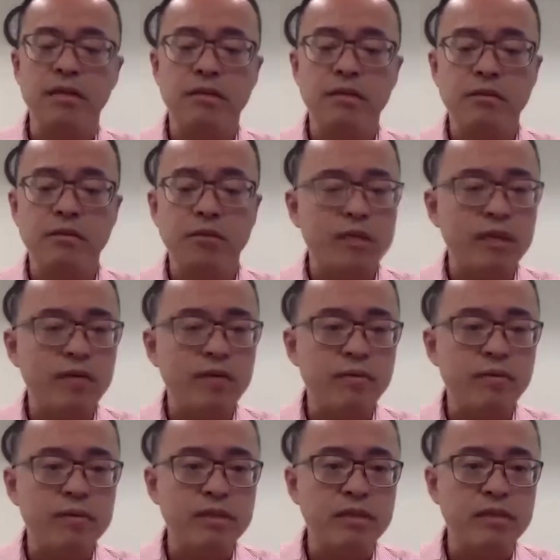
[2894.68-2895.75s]
When the
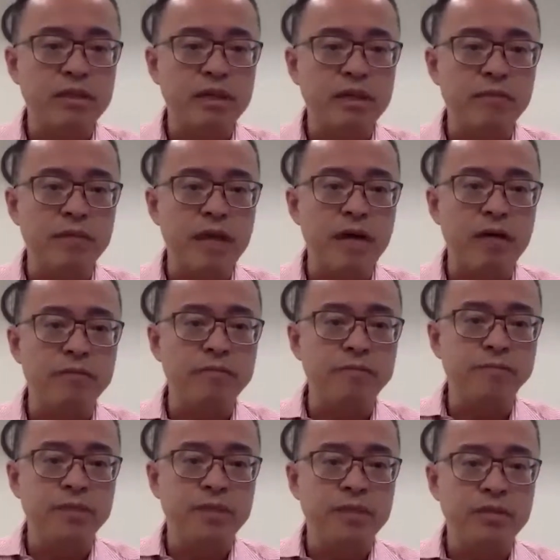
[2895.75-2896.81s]
Navy business came down
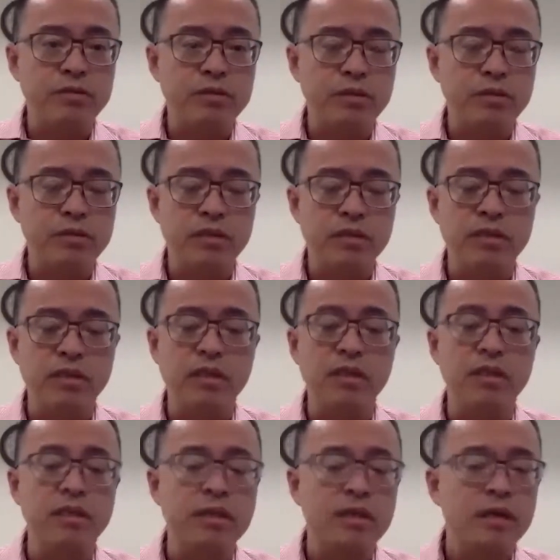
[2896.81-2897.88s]
in
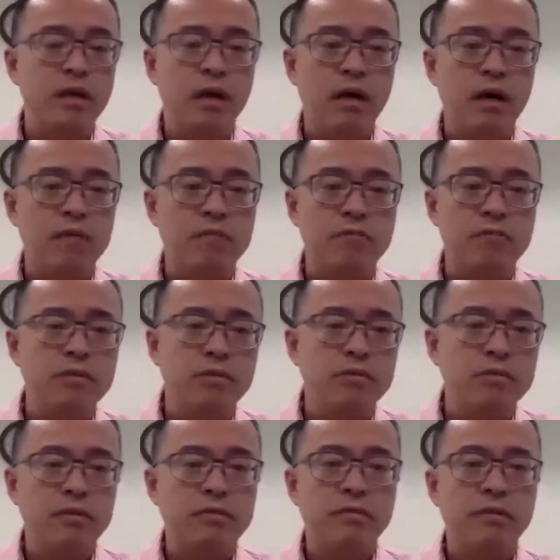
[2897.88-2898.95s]
2016,
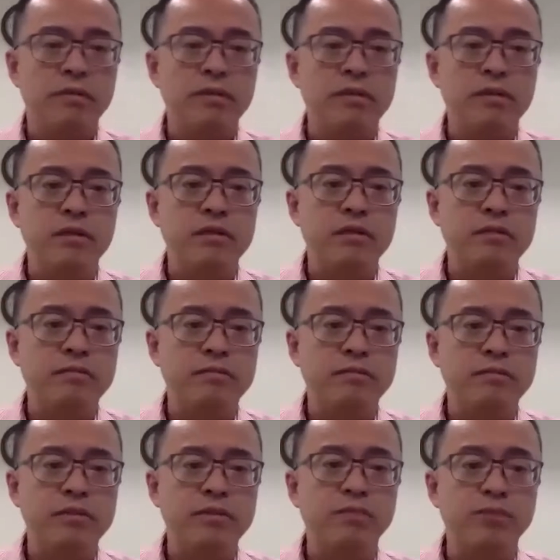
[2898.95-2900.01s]
it's a
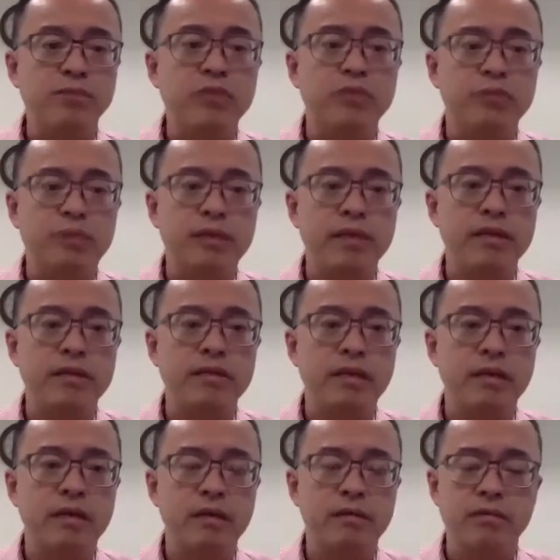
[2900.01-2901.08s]
pretty dramatic
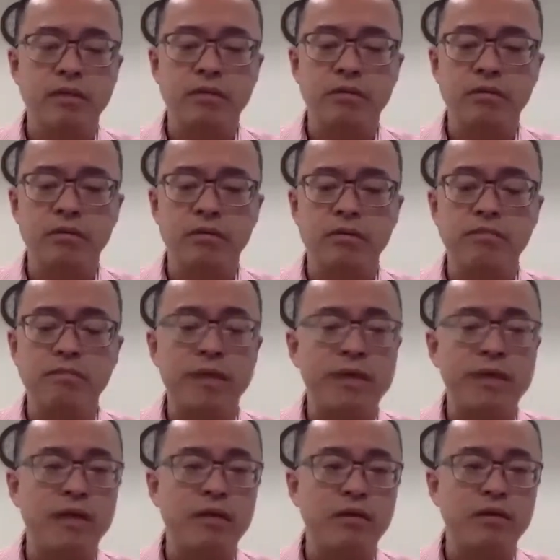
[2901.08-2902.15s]

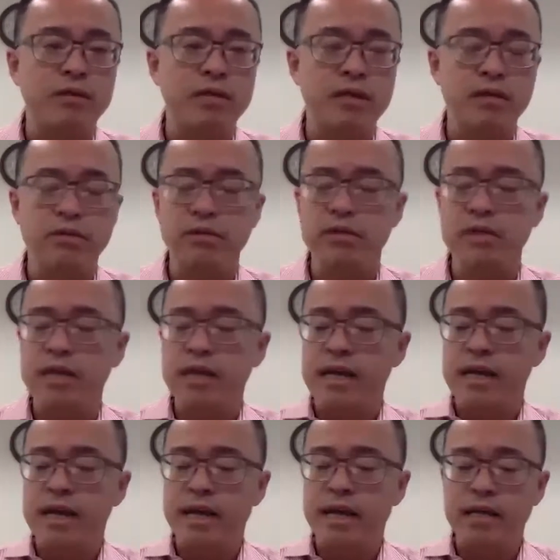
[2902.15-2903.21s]
impact on our sales.
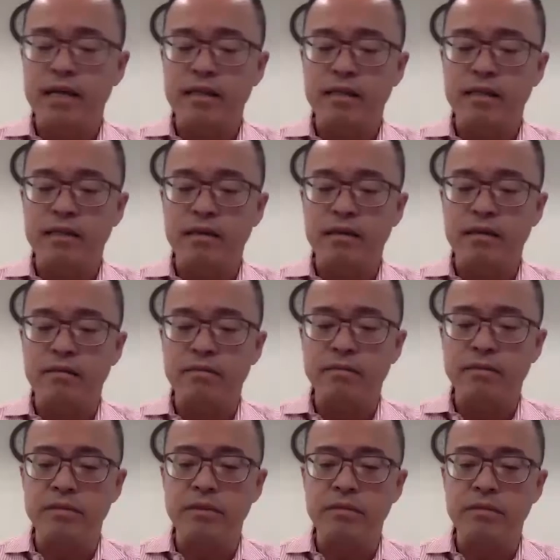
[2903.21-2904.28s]
And
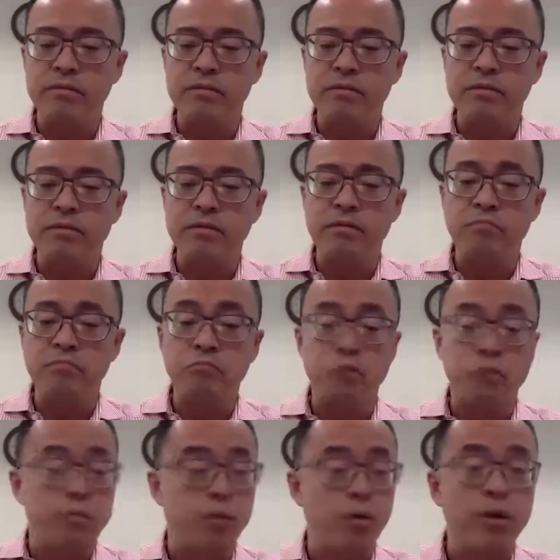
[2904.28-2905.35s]

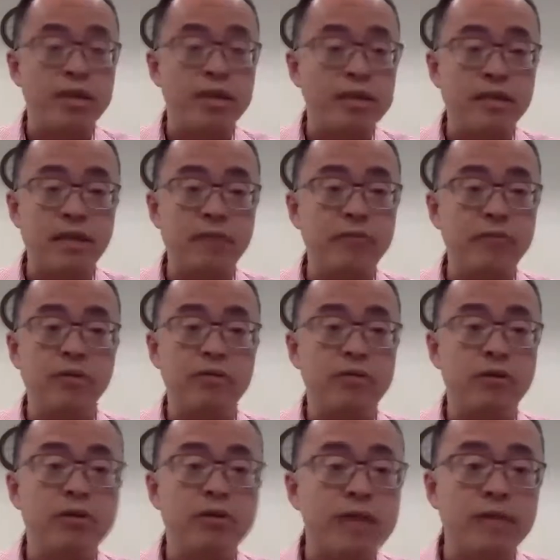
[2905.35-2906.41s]
the board at that time
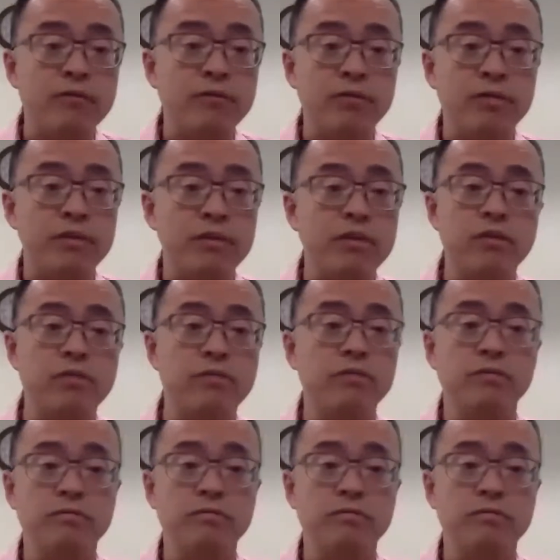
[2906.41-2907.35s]
thought that we need to